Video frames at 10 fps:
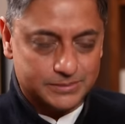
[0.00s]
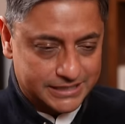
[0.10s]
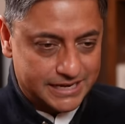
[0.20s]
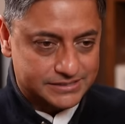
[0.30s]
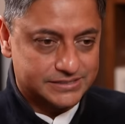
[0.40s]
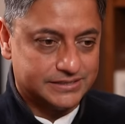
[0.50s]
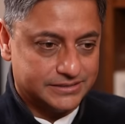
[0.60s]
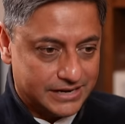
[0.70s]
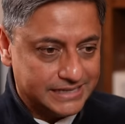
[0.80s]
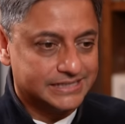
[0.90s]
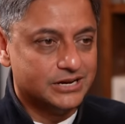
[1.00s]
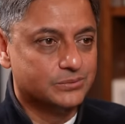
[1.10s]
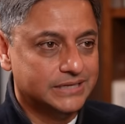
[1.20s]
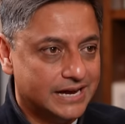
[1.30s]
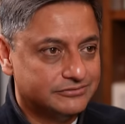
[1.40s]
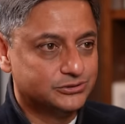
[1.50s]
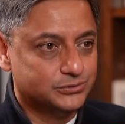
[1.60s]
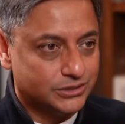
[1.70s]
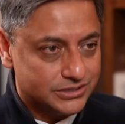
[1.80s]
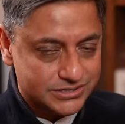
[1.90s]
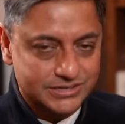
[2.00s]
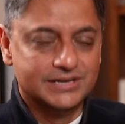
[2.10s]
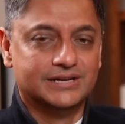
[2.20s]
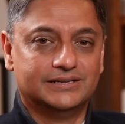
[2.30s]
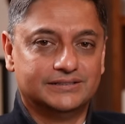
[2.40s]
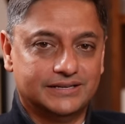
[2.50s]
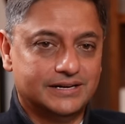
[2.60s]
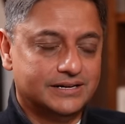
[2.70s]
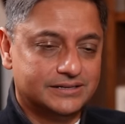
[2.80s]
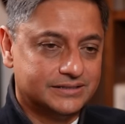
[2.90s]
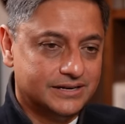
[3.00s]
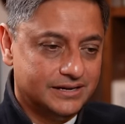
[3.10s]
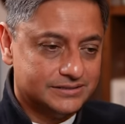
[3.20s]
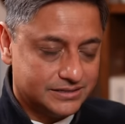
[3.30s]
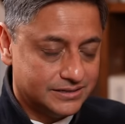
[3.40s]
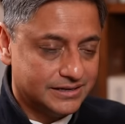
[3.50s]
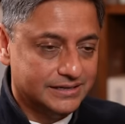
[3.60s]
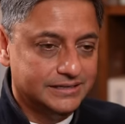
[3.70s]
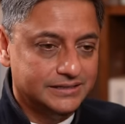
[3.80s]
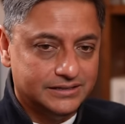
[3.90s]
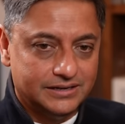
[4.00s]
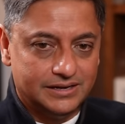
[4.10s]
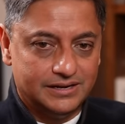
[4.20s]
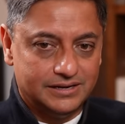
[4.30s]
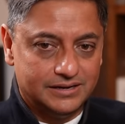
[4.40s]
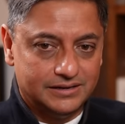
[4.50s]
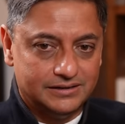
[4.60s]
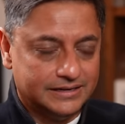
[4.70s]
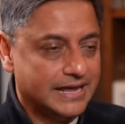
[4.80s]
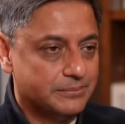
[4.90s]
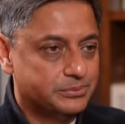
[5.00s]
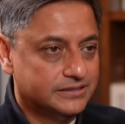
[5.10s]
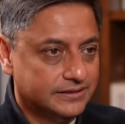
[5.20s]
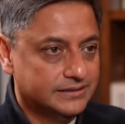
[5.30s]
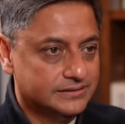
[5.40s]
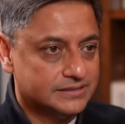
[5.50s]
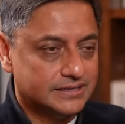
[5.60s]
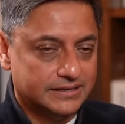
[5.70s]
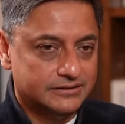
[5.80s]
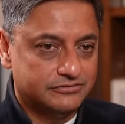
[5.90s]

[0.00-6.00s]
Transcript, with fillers: But yes, the, right now we have two wars they are uh, certainly uh, unhappy things and they